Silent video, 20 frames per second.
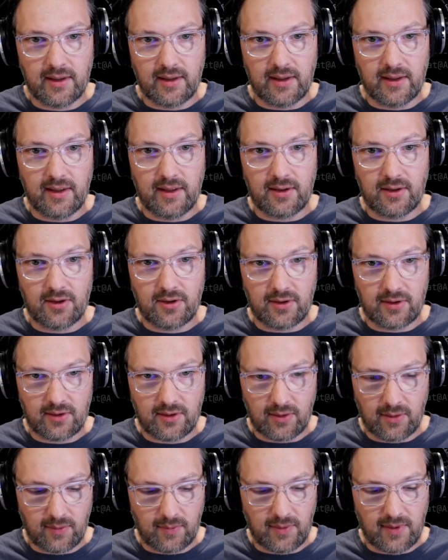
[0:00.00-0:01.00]
Let's just
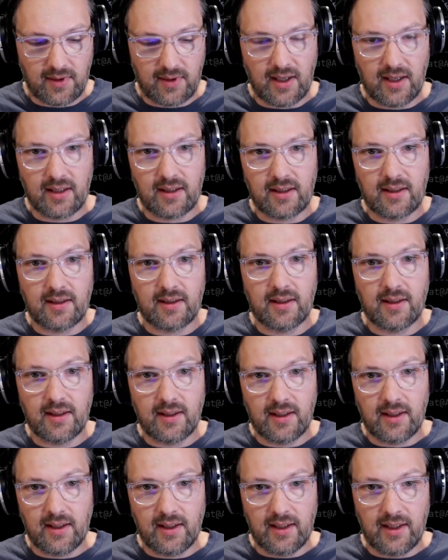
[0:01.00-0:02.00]
go with that.
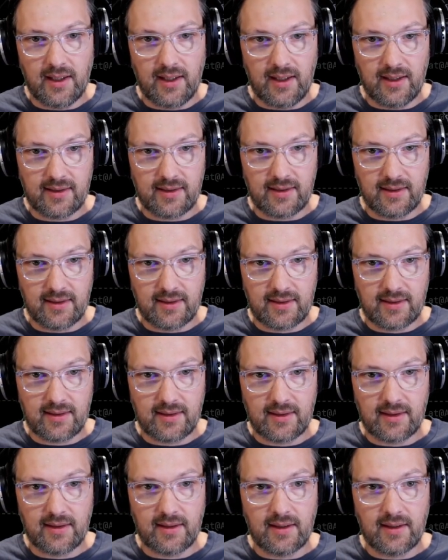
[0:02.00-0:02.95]
Assets.